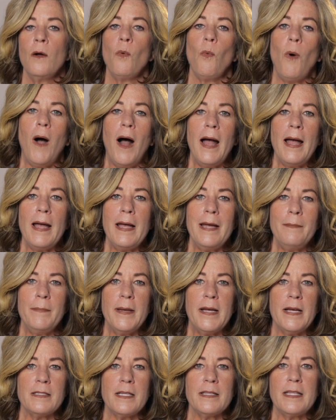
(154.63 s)
Why?
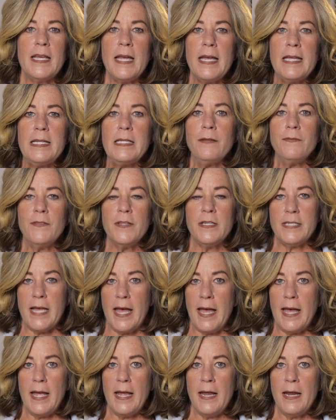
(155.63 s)
Because at the end of the
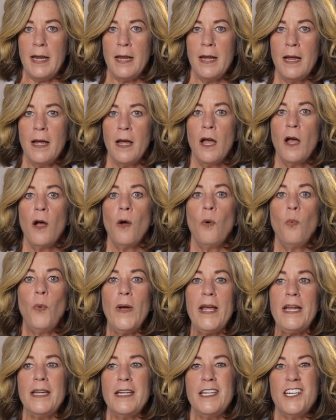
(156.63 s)
day,
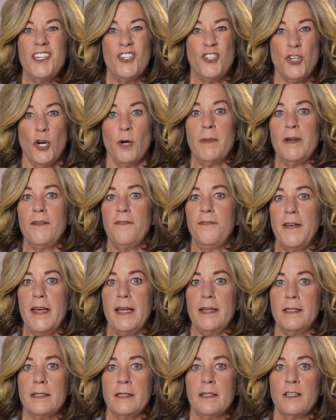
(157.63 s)
we need to determine
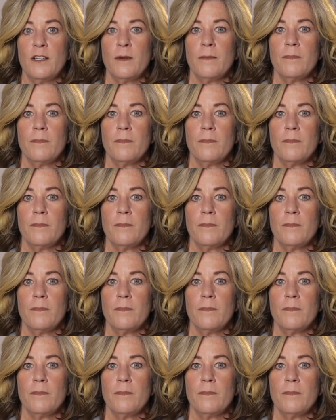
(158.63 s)
fit.